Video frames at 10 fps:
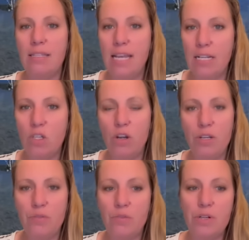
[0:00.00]

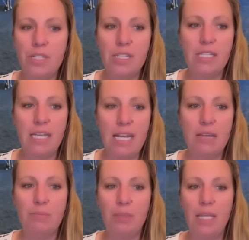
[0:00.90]
tectonic forces
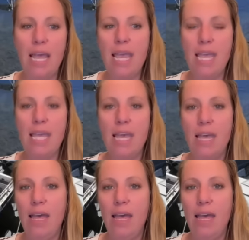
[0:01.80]
in play,